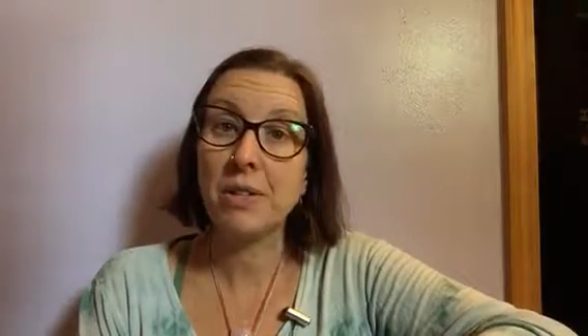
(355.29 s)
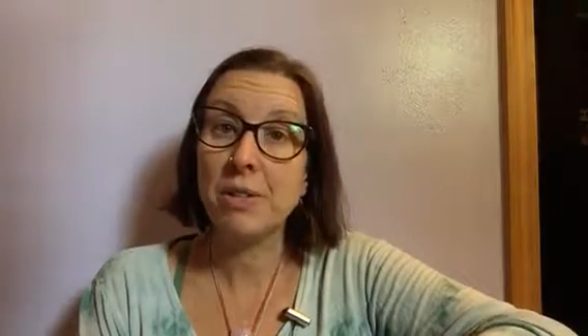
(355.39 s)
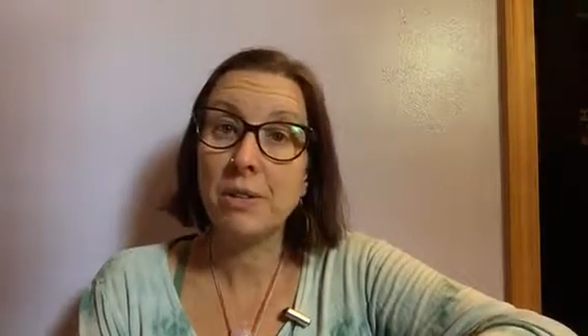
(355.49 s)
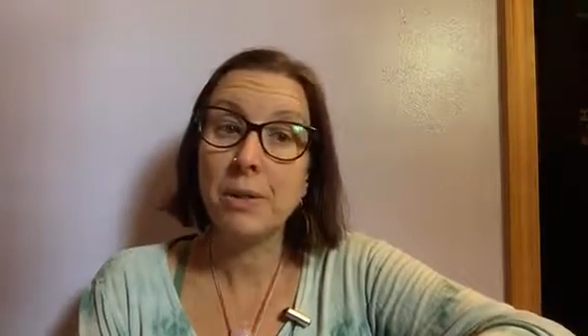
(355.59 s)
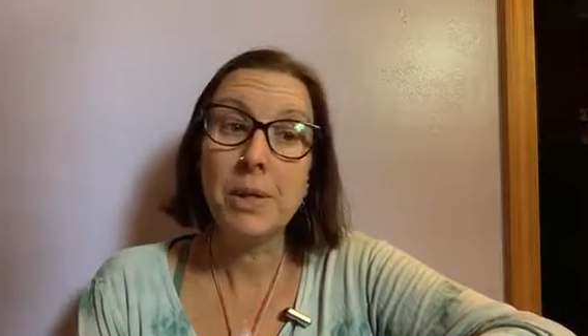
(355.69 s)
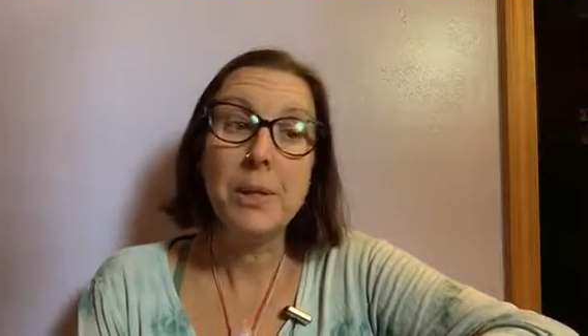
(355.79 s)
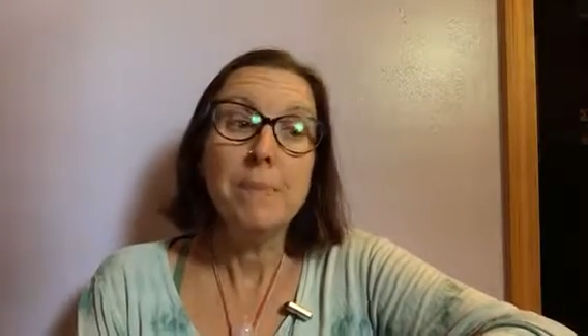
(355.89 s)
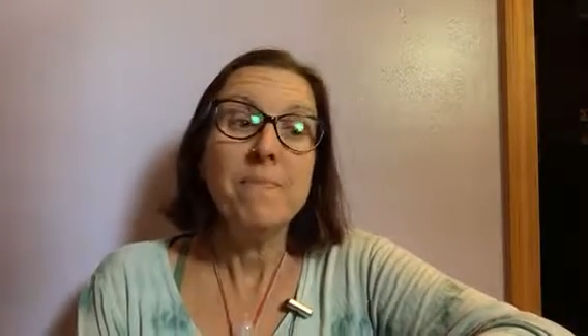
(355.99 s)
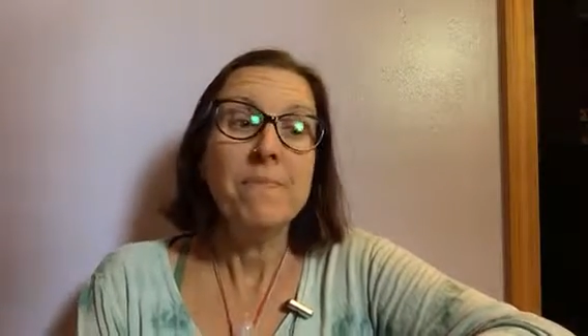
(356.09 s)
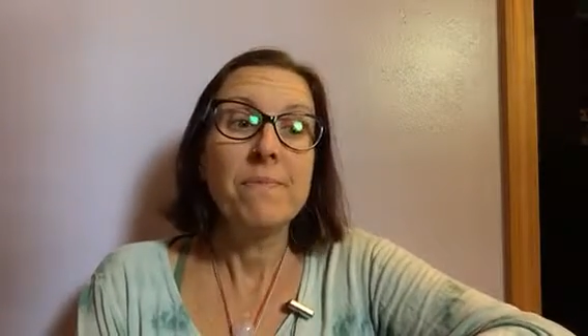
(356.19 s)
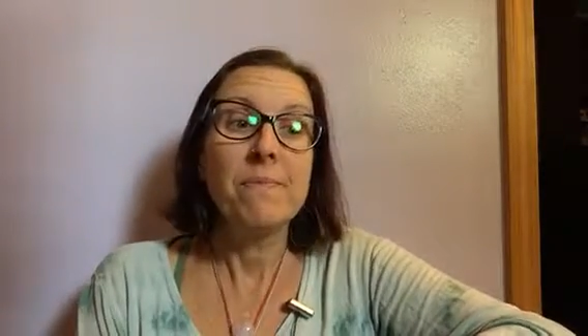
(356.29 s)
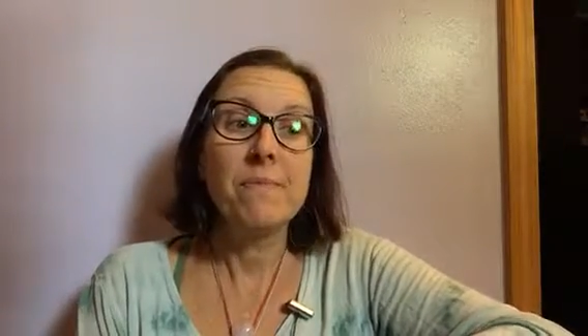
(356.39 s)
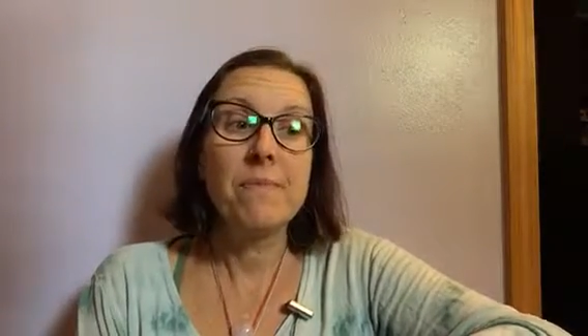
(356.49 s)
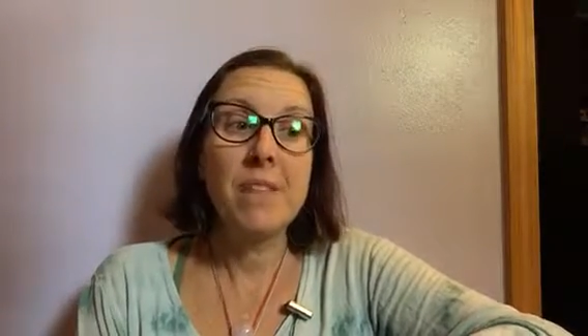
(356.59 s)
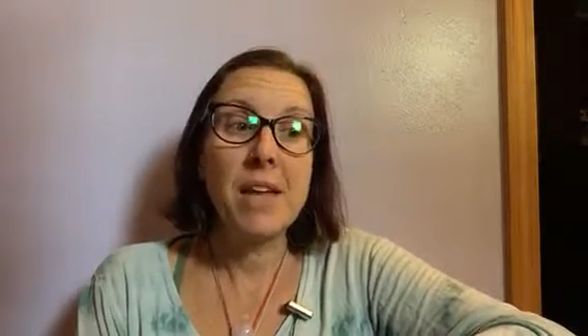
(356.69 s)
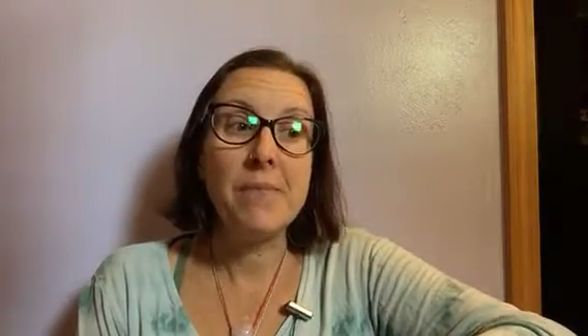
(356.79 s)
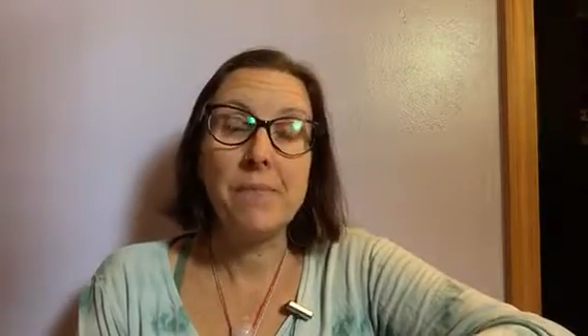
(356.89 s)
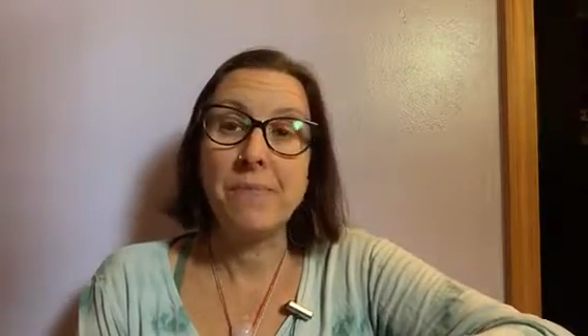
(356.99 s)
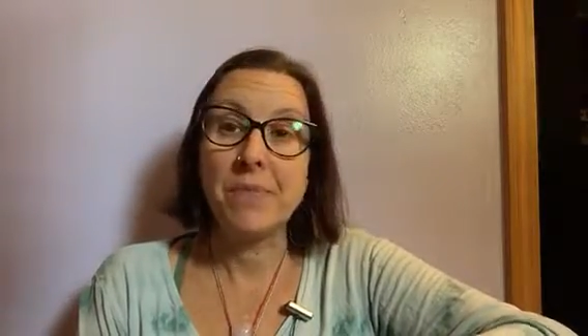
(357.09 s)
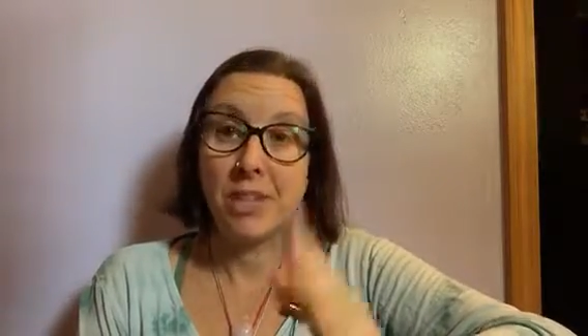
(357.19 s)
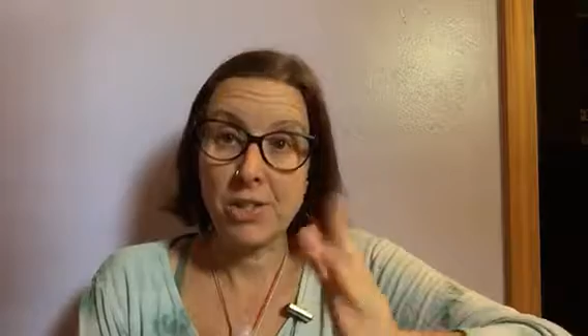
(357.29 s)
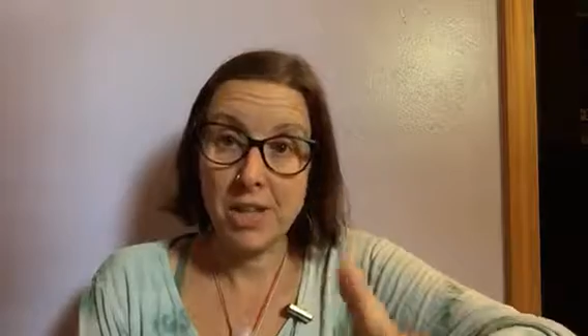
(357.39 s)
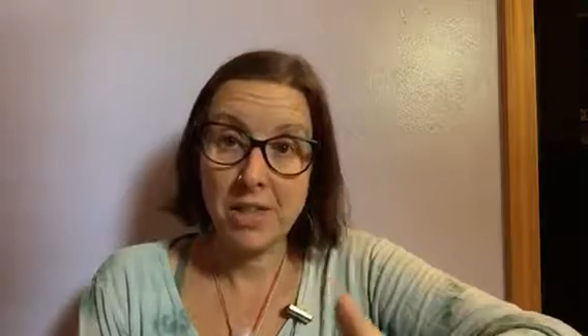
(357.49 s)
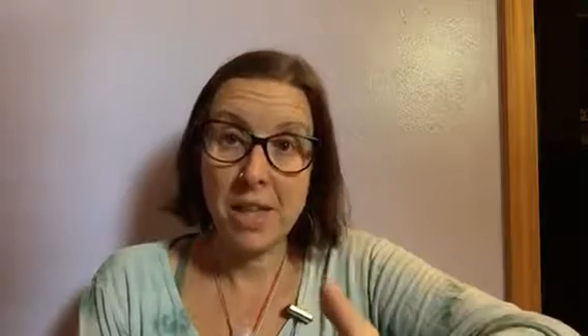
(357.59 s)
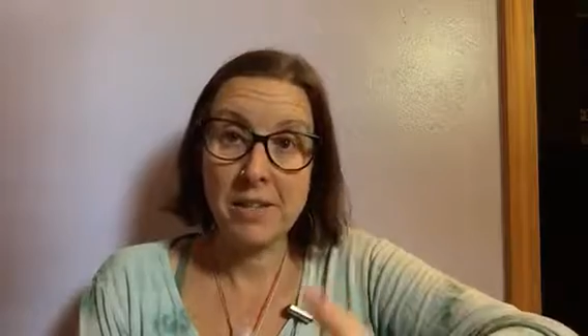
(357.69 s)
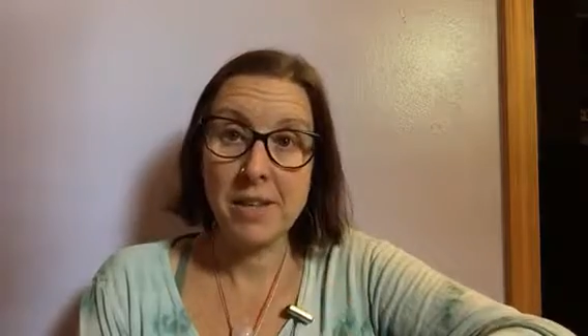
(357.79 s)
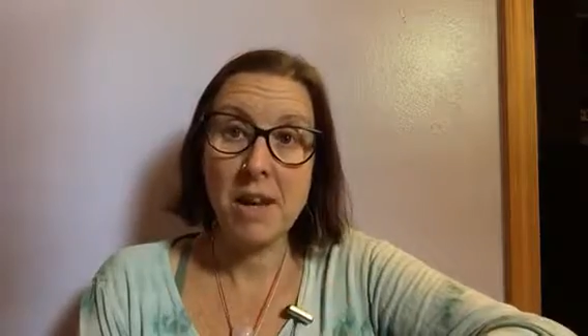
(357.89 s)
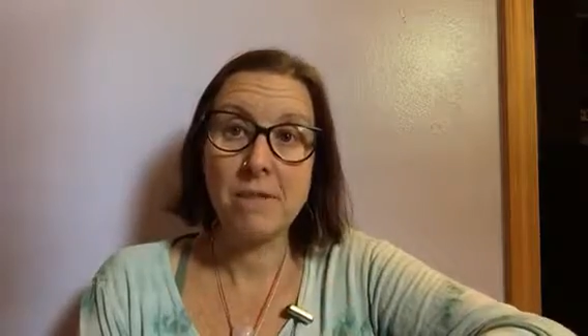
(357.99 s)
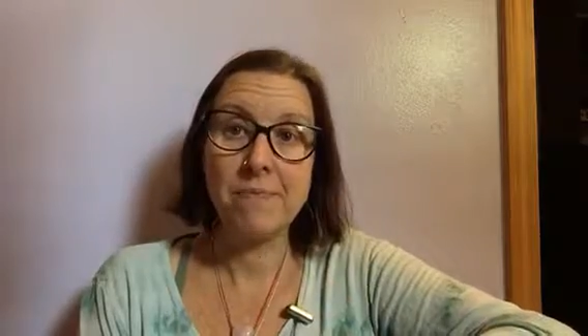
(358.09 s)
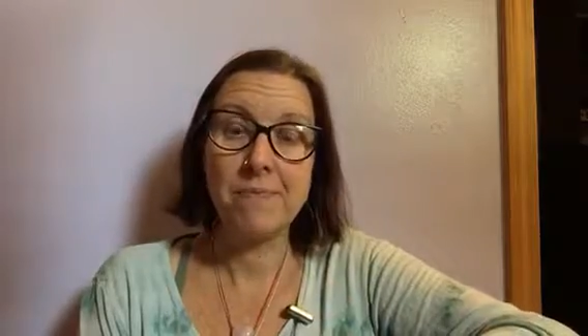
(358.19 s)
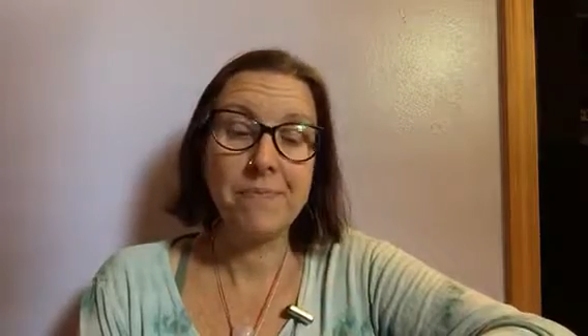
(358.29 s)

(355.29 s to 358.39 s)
to do, then you shut that down.